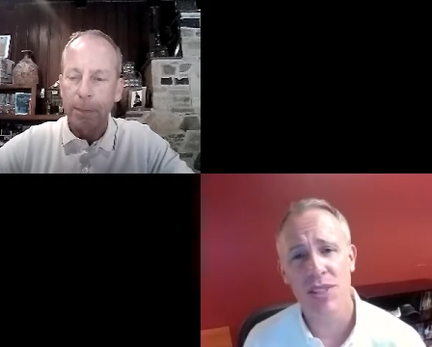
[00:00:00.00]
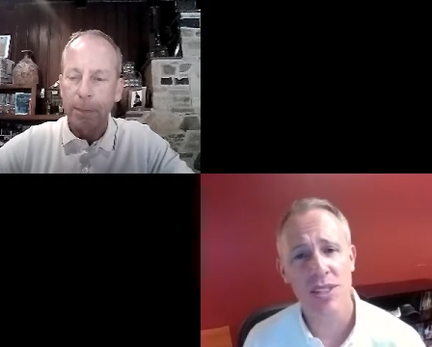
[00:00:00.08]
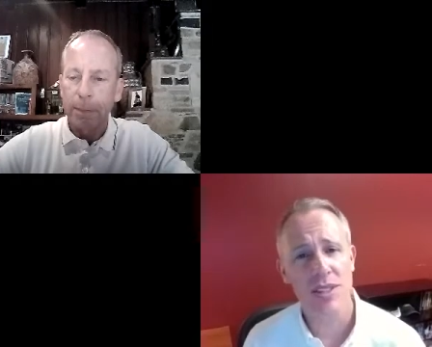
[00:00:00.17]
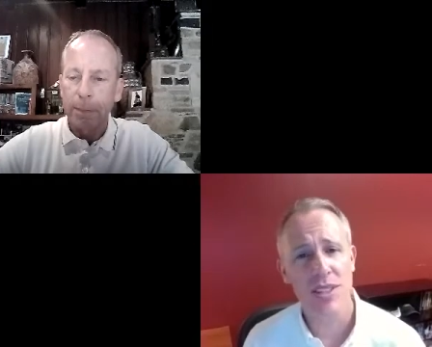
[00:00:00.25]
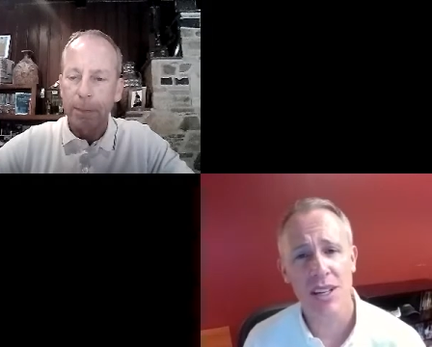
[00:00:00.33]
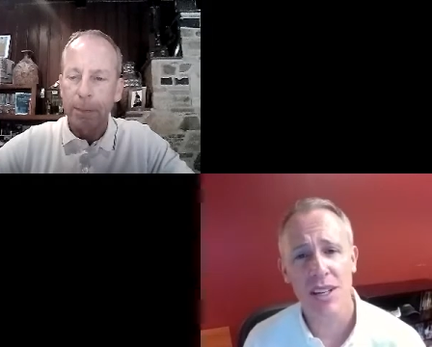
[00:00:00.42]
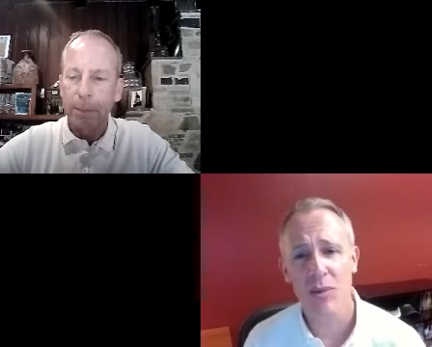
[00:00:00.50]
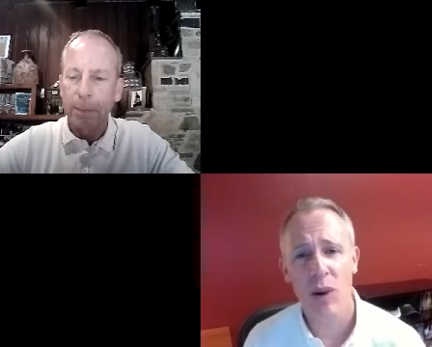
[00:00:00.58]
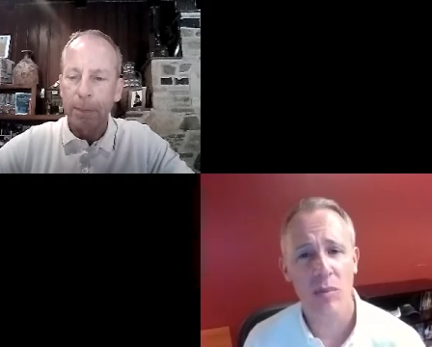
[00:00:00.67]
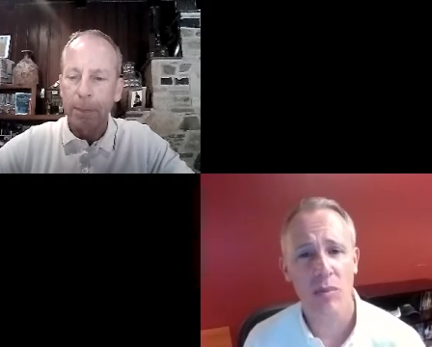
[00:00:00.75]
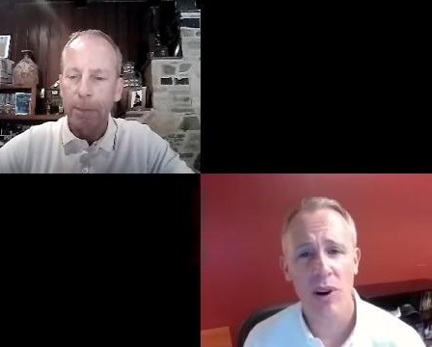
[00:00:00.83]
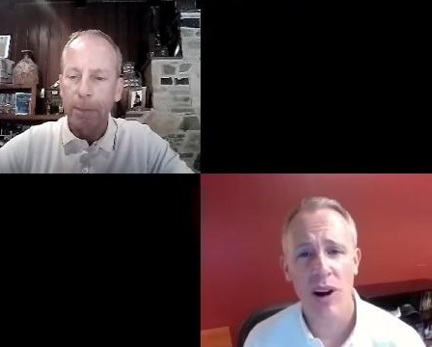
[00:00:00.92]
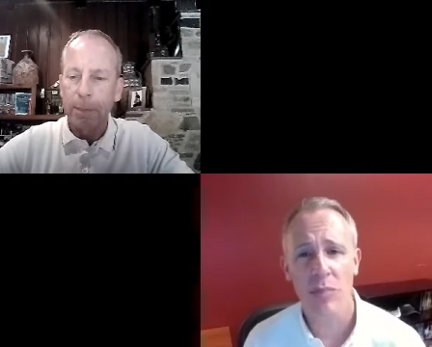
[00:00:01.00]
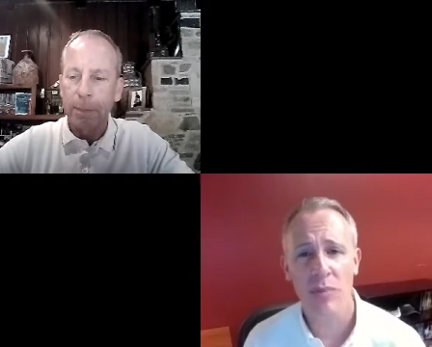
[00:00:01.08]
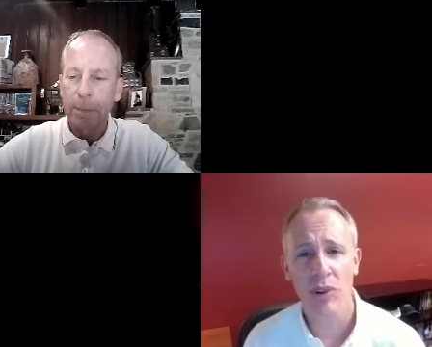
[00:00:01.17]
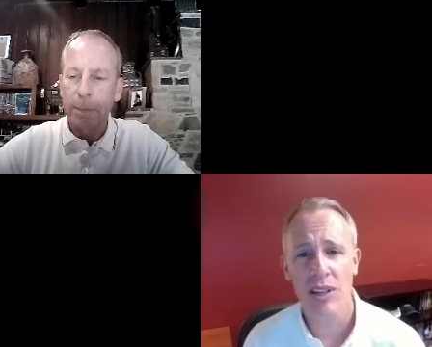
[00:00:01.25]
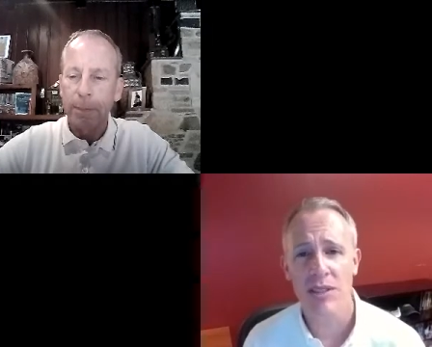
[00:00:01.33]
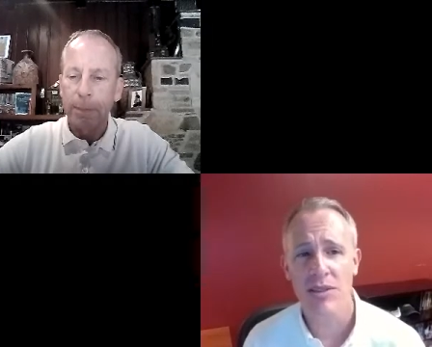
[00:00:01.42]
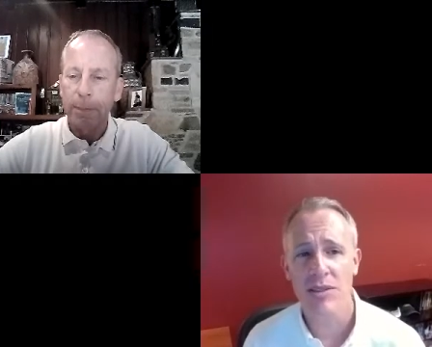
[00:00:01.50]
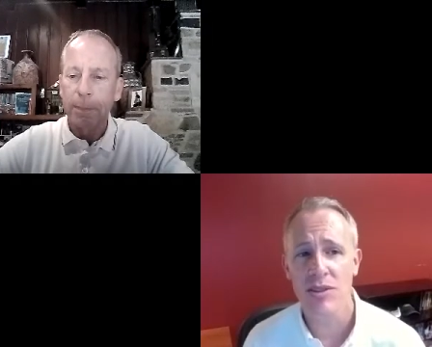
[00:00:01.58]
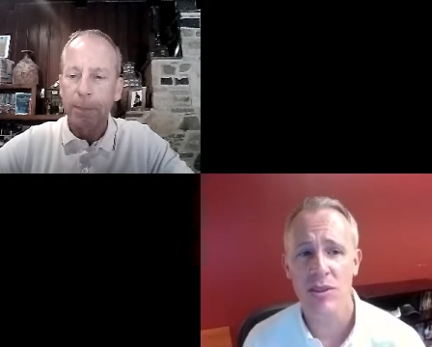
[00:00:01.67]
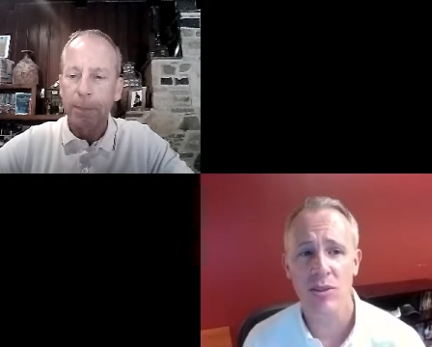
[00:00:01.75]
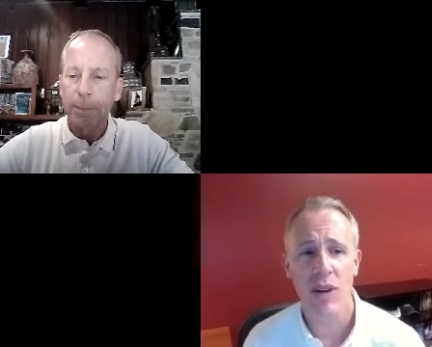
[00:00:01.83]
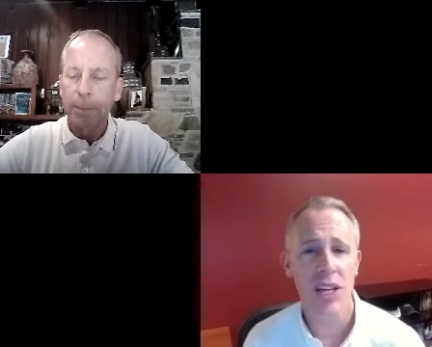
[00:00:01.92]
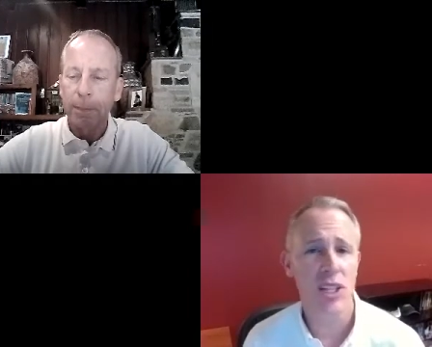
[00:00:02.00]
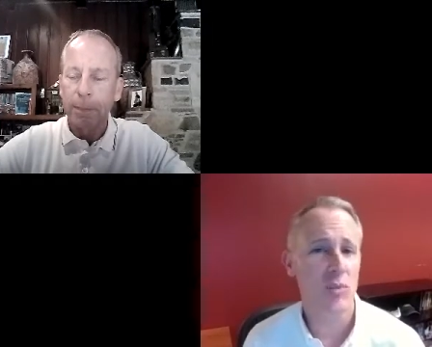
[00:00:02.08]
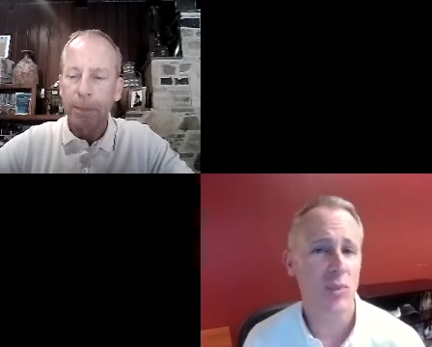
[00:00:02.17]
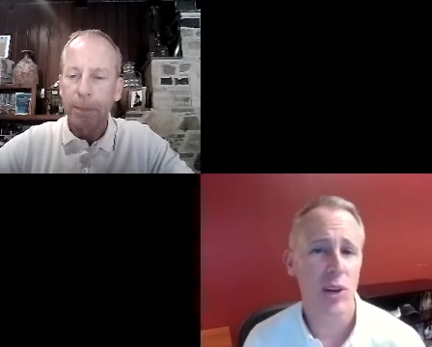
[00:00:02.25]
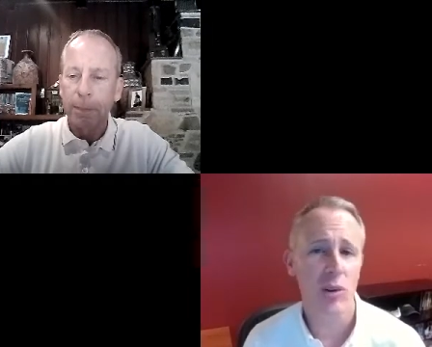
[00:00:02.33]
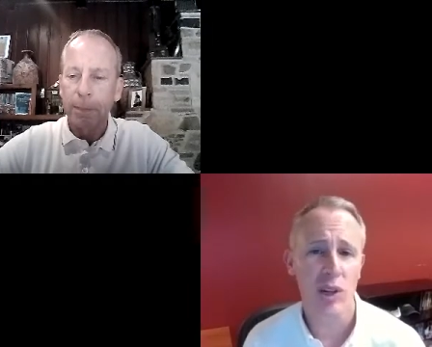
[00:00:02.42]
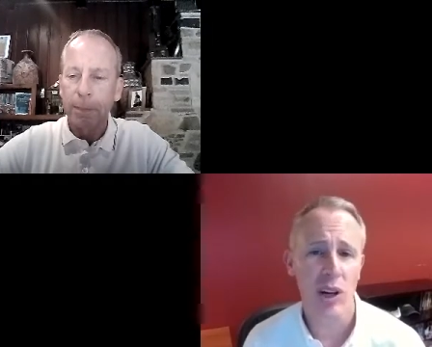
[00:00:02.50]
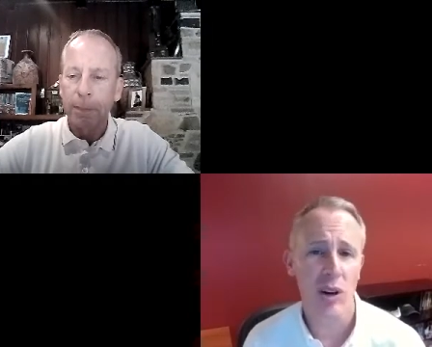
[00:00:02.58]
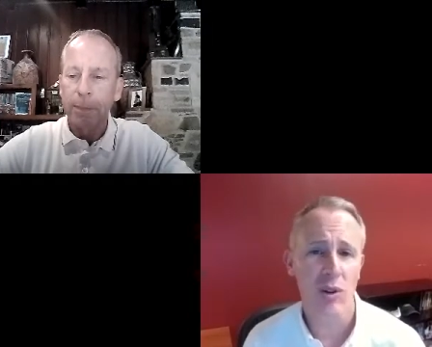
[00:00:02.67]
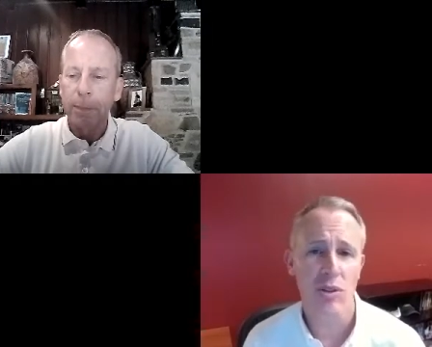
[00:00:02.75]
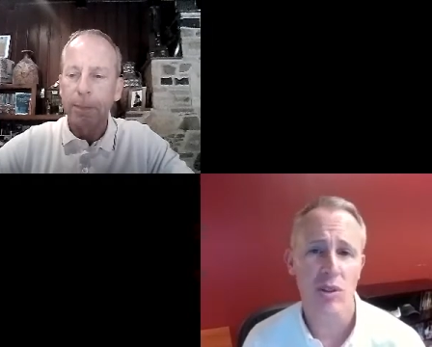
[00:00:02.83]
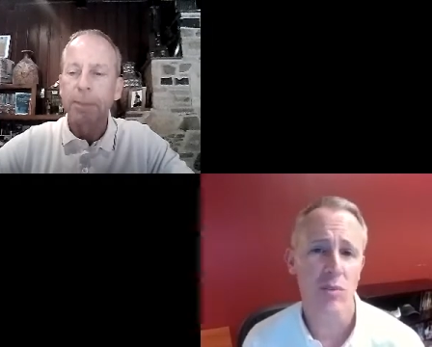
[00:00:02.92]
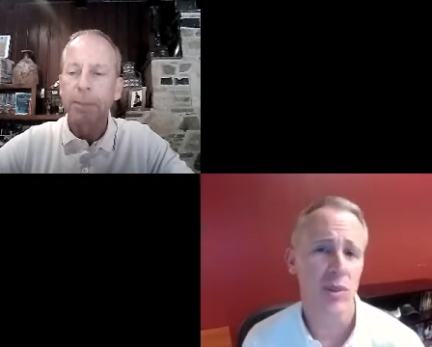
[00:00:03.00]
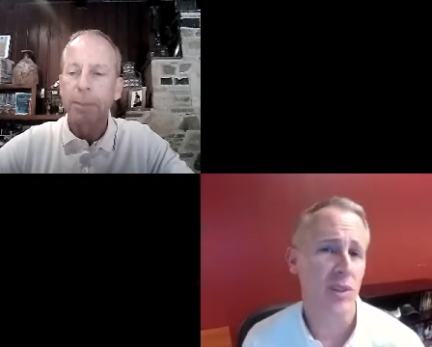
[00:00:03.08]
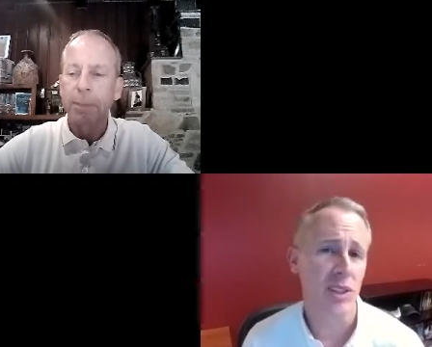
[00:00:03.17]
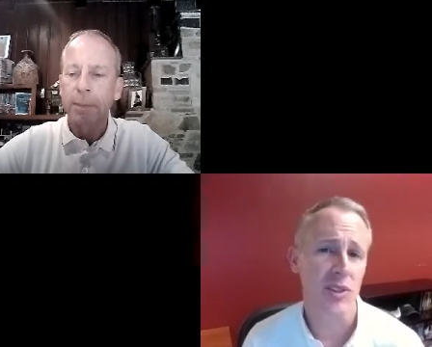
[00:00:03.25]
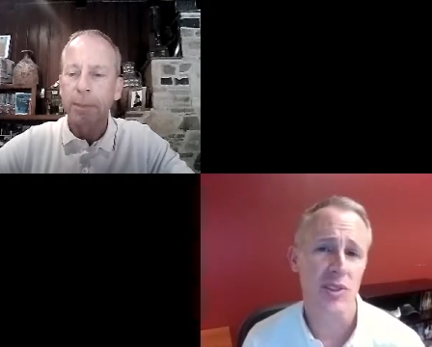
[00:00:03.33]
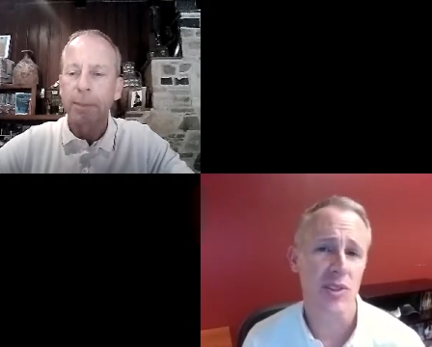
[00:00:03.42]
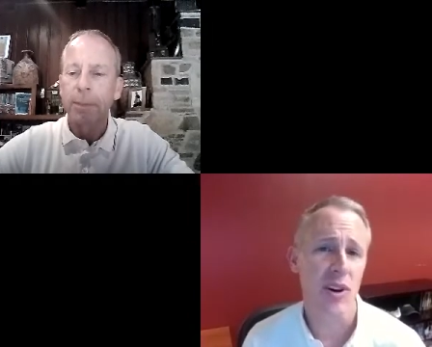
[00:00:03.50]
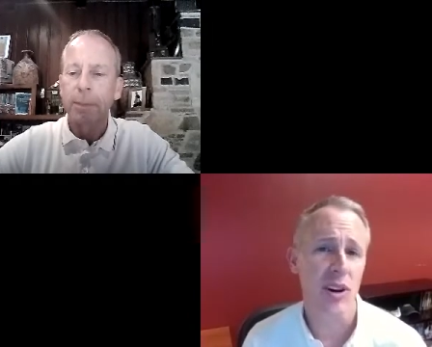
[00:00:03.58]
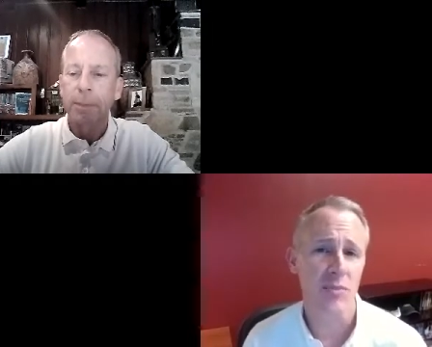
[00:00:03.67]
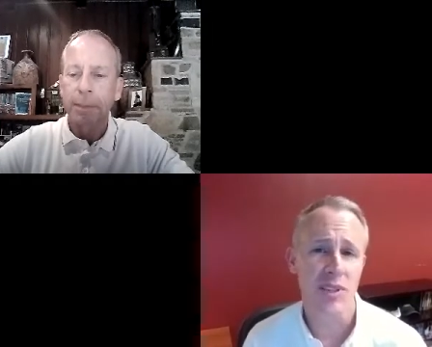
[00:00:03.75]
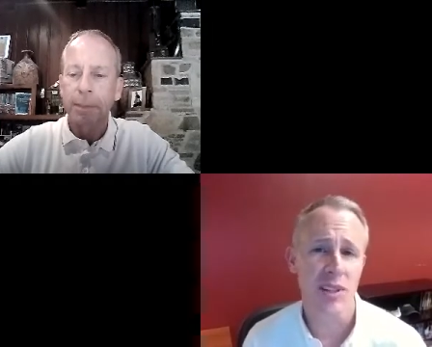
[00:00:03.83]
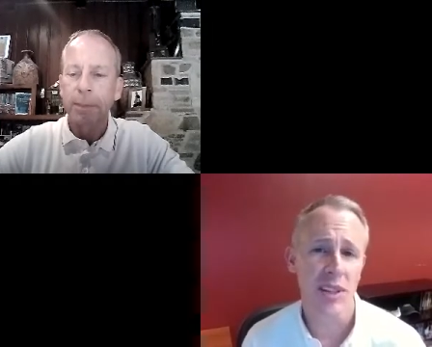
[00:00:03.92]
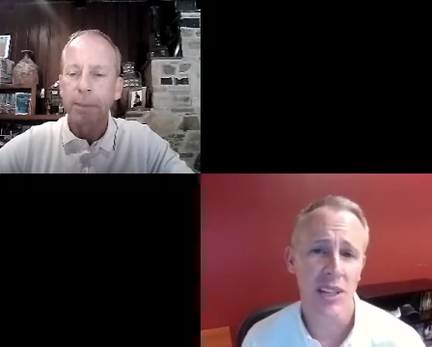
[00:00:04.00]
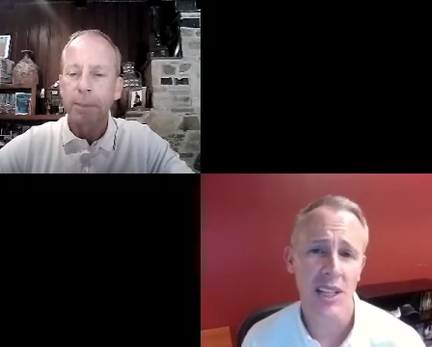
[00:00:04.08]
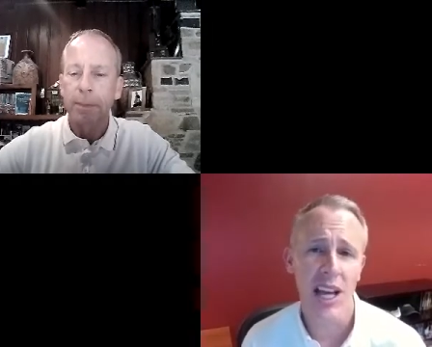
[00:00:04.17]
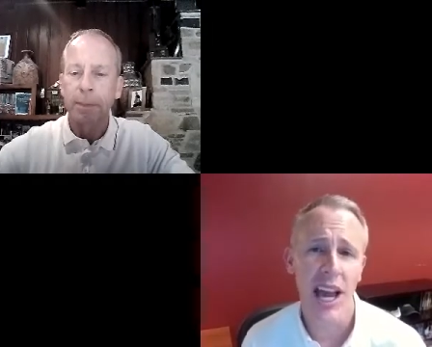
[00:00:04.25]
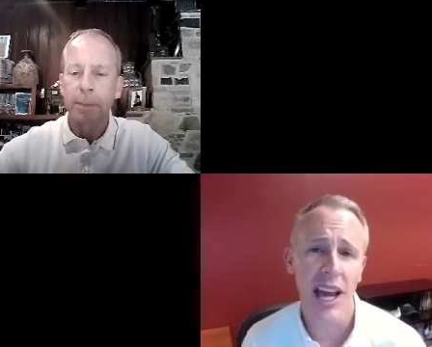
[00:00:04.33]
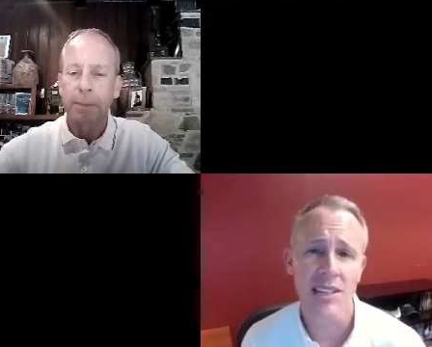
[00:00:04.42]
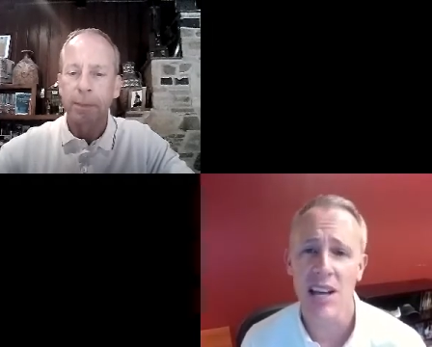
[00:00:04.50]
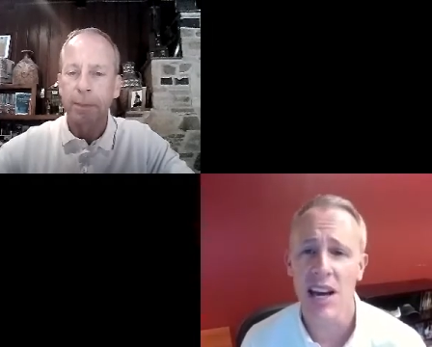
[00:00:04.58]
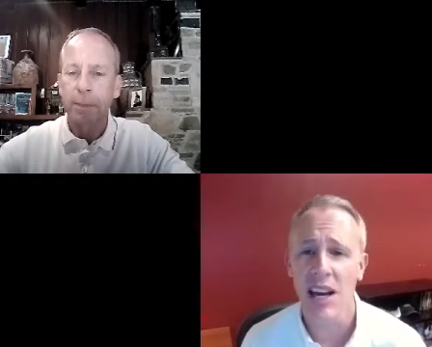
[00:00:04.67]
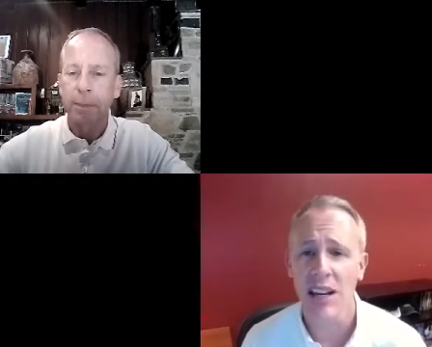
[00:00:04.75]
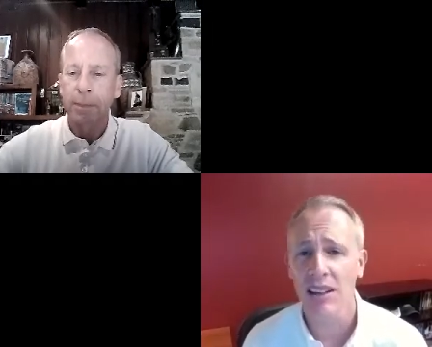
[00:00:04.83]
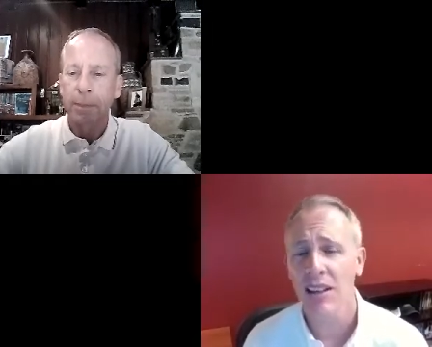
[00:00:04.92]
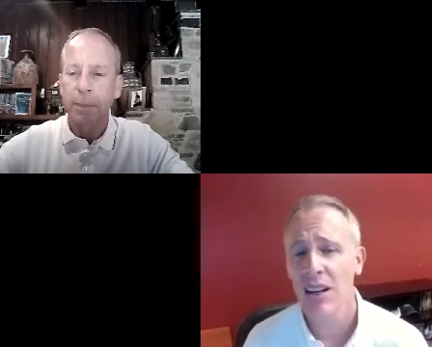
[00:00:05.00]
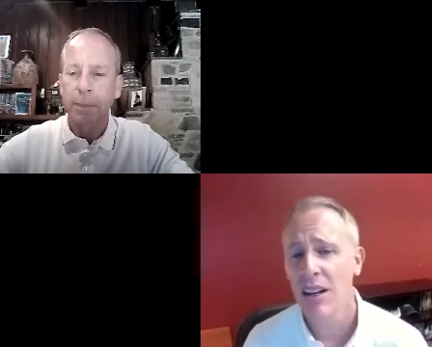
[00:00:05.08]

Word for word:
Speaker 1: Disney web properties to HBO Go to building startups that in the ad tech